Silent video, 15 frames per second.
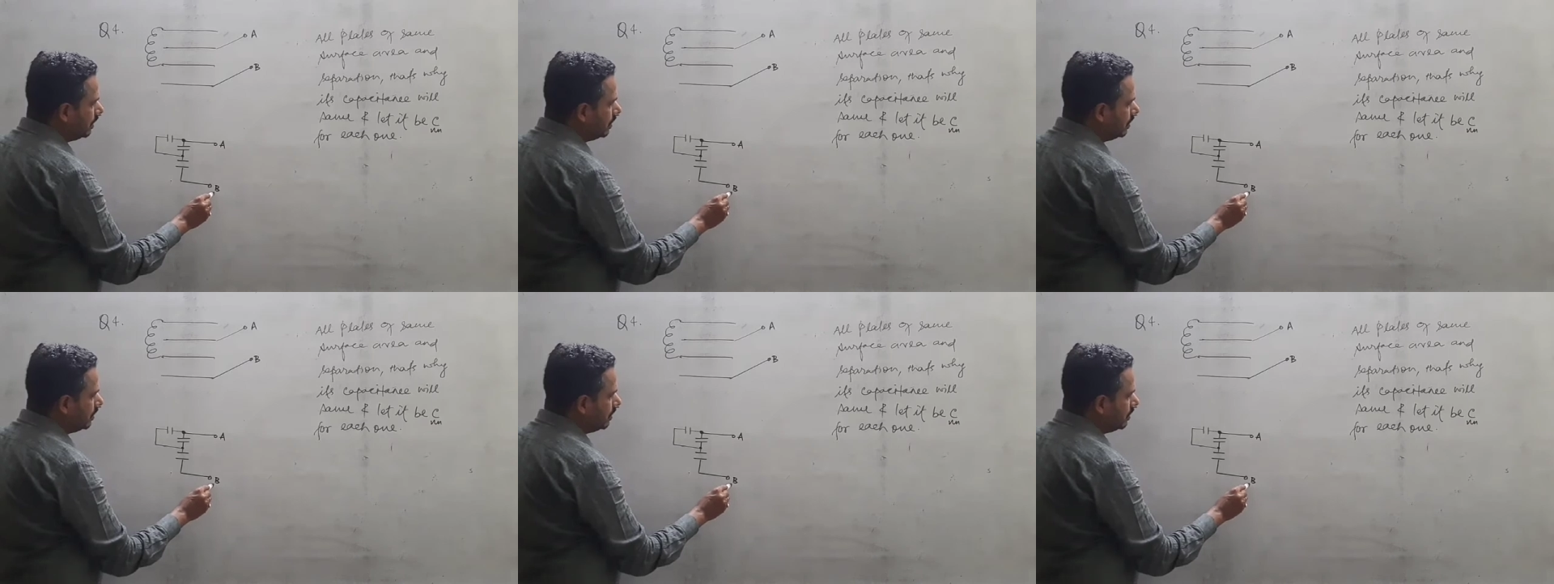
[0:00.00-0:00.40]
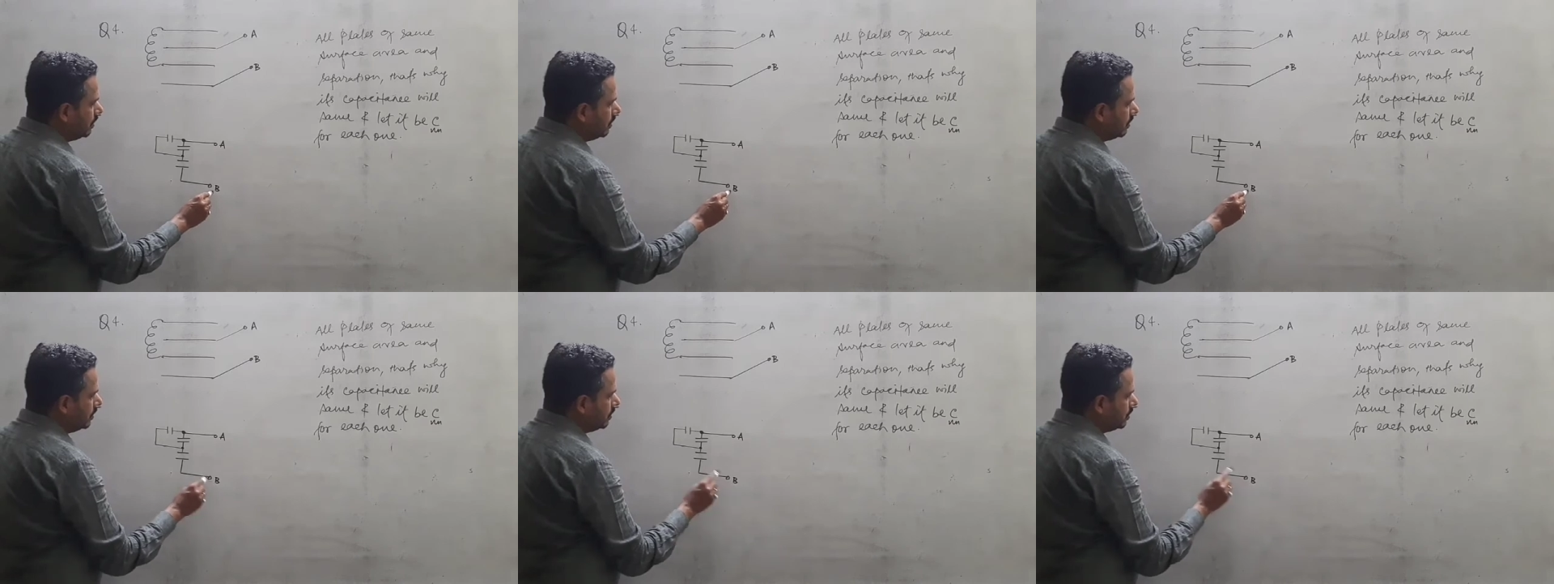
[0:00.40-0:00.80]
So what you
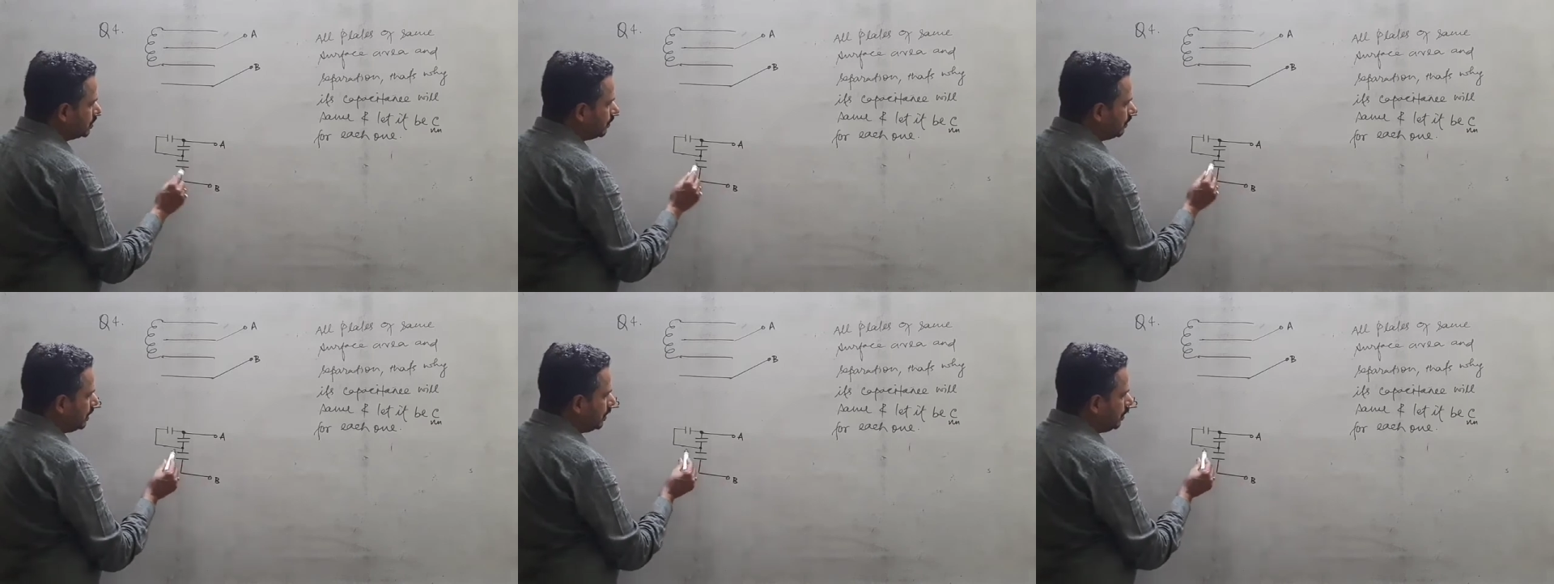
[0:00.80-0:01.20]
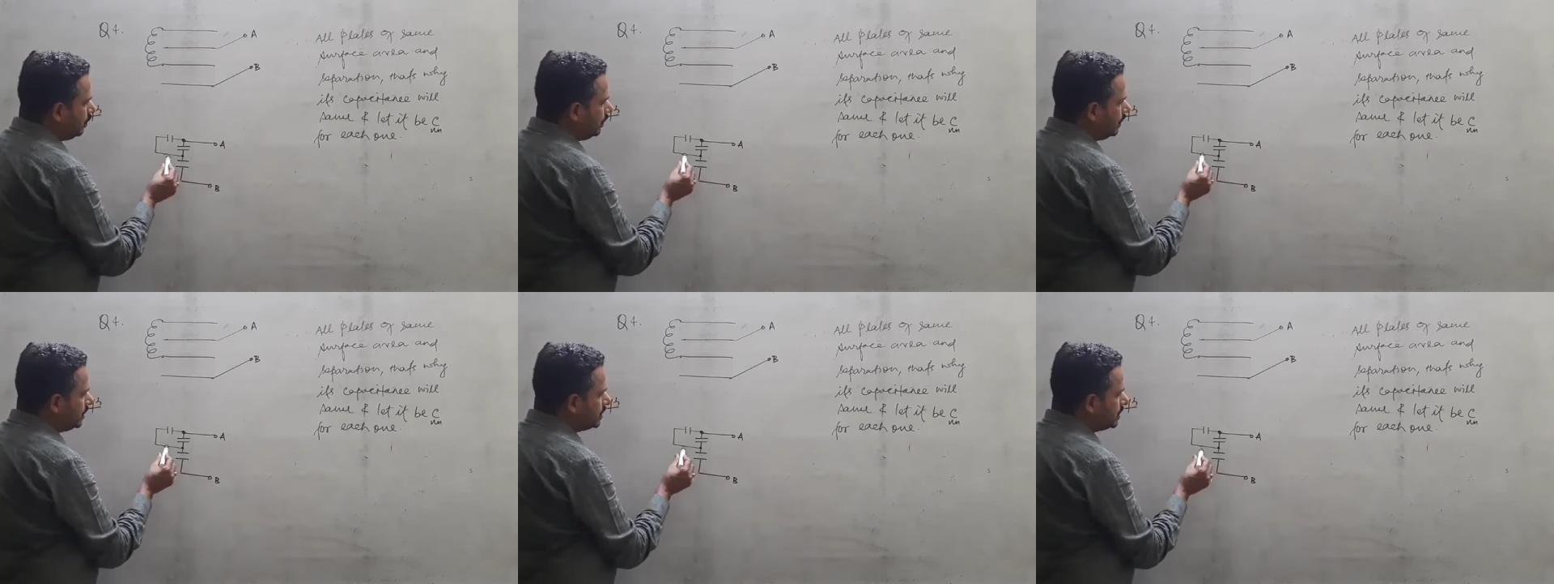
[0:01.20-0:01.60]
will
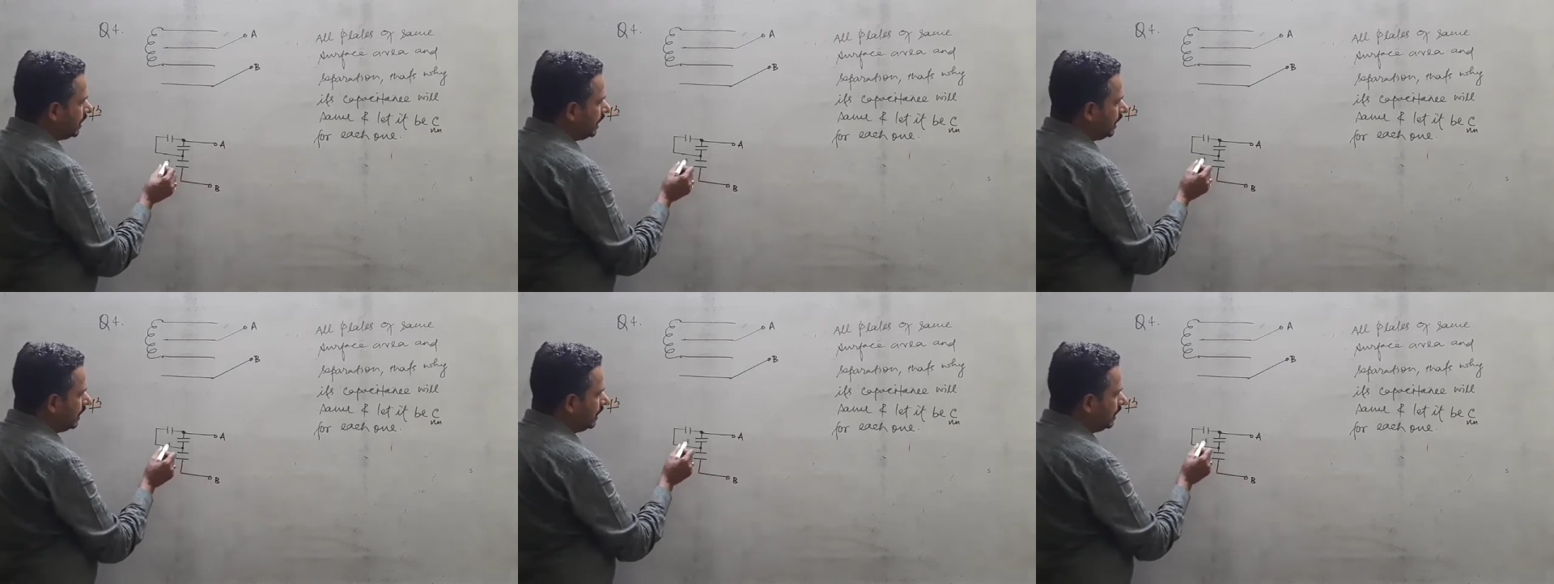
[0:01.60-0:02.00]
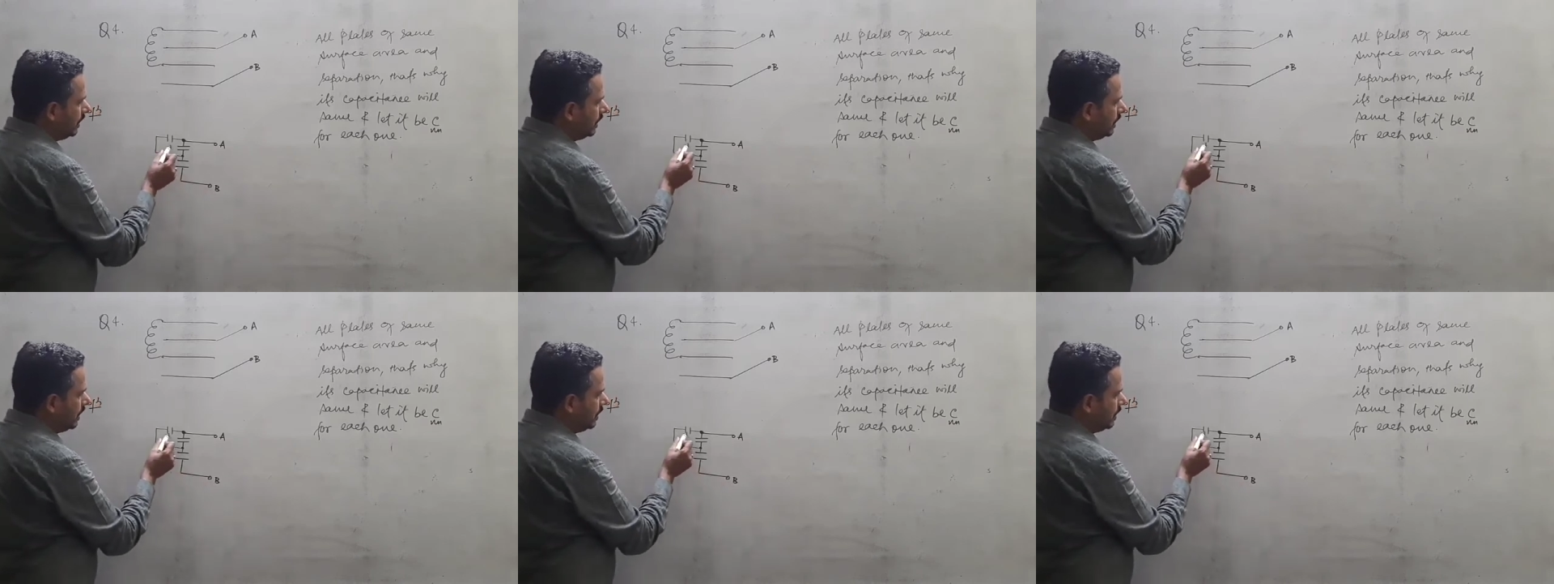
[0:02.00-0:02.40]
see, that
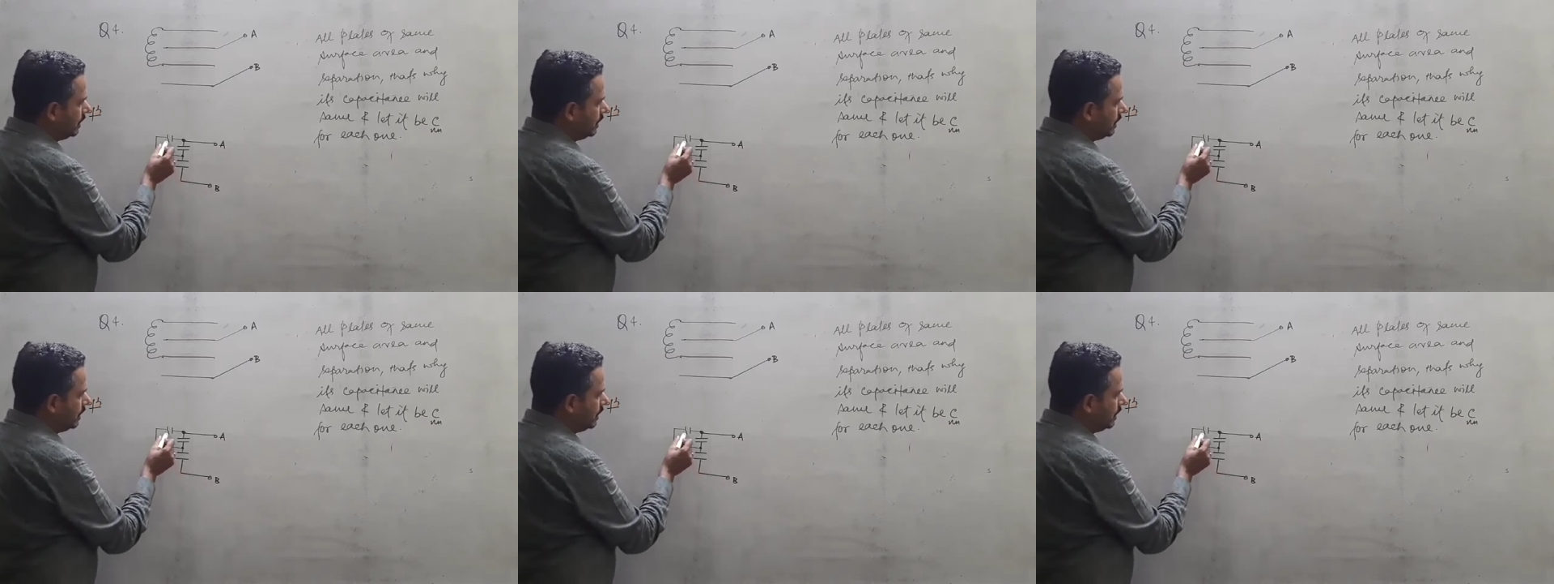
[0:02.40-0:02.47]
both